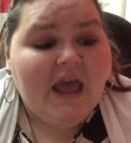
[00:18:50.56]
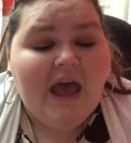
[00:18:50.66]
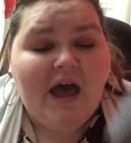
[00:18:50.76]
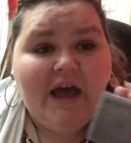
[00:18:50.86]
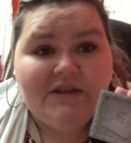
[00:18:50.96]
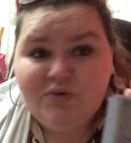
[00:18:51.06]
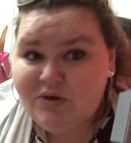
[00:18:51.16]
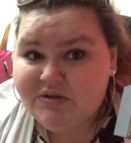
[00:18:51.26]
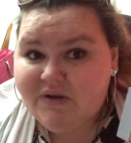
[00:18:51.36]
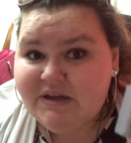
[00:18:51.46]
Uh,
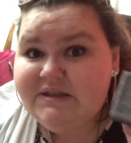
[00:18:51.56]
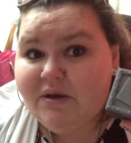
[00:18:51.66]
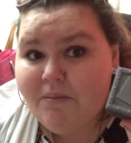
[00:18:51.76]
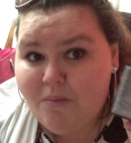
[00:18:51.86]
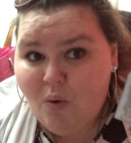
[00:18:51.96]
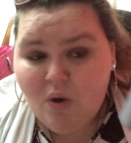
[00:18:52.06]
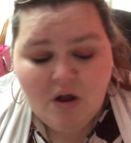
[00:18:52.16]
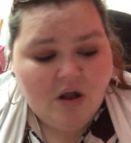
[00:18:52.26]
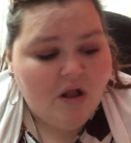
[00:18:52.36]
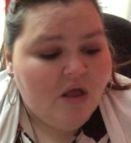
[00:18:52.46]
Toys R Us, they're
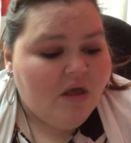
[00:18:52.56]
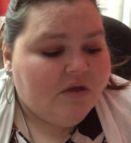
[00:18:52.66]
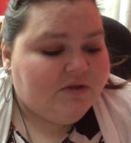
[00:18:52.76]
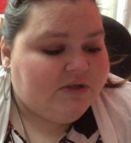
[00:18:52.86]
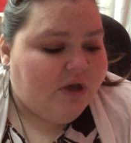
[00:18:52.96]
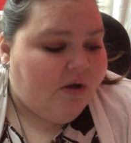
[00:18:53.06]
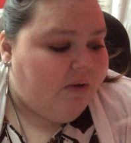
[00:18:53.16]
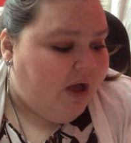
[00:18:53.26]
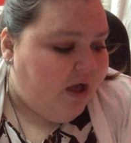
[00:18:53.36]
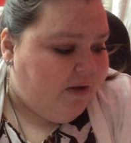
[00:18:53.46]
more. So,
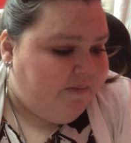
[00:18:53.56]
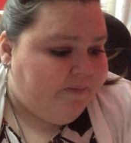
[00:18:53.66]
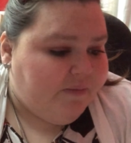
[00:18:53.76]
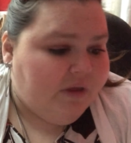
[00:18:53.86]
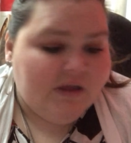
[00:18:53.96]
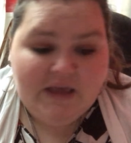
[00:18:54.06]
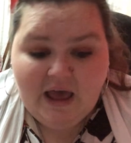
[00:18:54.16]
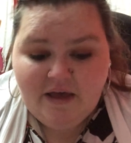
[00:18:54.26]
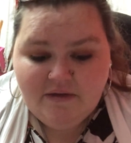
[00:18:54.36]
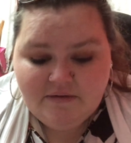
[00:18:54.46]
um,
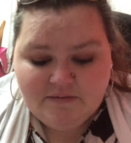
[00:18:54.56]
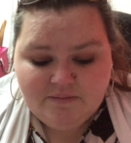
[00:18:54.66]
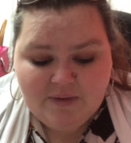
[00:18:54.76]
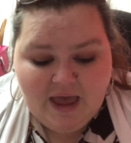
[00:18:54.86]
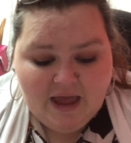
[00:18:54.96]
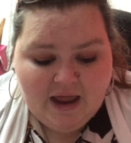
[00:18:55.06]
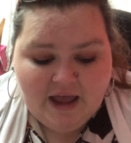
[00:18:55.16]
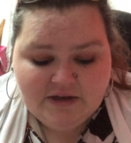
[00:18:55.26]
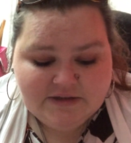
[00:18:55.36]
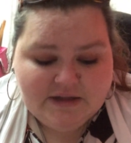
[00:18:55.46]
yeah, we had,
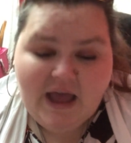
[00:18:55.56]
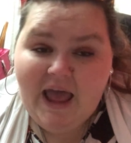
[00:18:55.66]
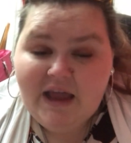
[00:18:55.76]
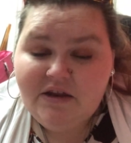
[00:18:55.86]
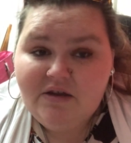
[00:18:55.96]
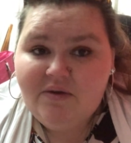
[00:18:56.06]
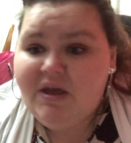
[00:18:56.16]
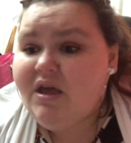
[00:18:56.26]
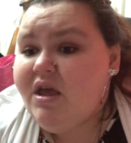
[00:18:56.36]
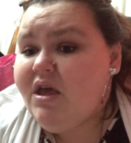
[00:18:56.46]
I just, I had to do it.
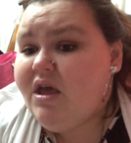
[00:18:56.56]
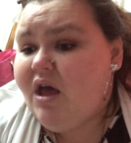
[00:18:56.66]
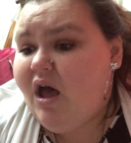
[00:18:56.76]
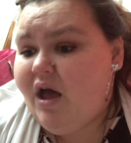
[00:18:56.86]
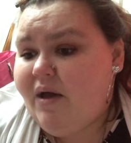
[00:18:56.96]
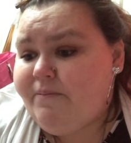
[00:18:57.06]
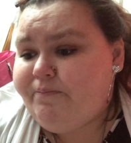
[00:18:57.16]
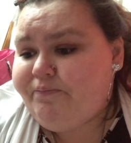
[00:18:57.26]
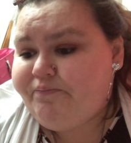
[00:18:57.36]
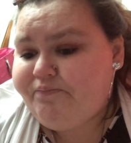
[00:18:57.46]

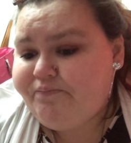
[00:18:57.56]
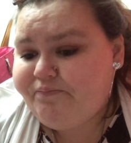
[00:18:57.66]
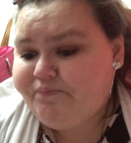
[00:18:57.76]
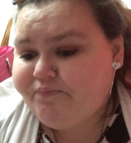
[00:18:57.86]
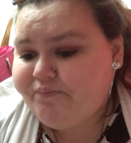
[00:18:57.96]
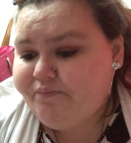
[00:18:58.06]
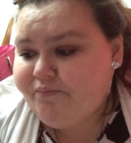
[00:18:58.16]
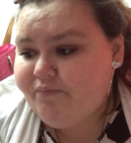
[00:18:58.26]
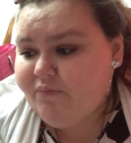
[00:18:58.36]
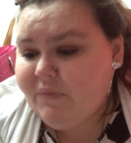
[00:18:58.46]
Um,
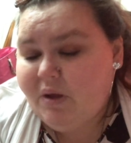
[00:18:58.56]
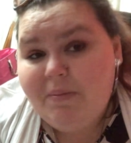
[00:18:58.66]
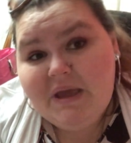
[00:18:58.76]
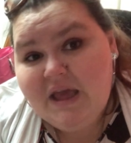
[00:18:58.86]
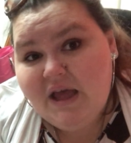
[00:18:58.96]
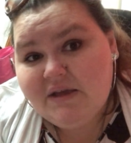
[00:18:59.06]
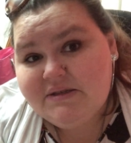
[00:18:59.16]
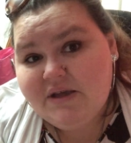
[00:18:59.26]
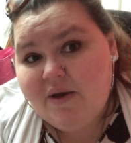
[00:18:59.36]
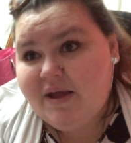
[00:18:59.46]
but yeah,
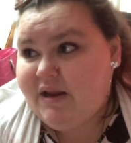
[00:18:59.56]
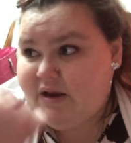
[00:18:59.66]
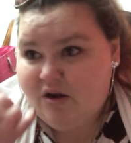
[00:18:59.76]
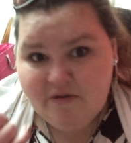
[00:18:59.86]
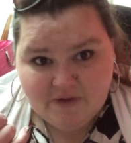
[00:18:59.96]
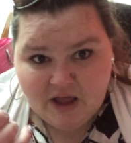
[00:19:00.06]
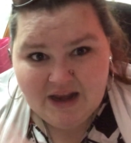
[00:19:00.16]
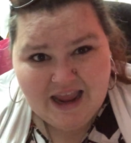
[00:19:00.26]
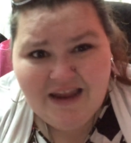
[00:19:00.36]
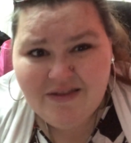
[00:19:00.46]
so, and that Nerf gun,
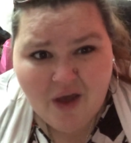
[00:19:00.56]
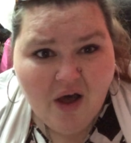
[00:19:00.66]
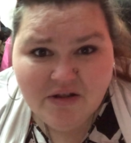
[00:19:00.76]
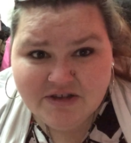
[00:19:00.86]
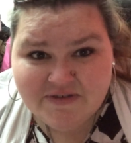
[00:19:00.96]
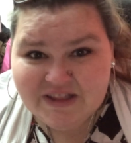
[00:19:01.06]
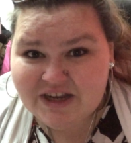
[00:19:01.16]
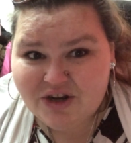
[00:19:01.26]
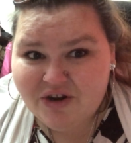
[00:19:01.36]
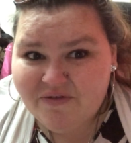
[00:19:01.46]
$8 for
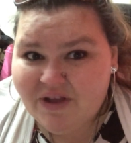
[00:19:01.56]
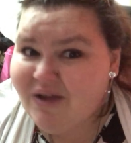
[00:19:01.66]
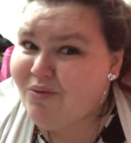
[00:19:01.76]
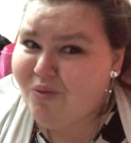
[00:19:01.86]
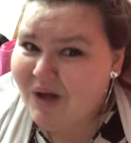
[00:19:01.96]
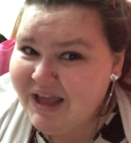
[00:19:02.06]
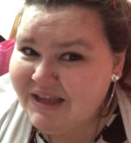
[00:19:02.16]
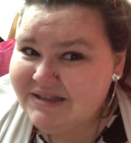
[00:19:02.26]
that Nerf gun? What?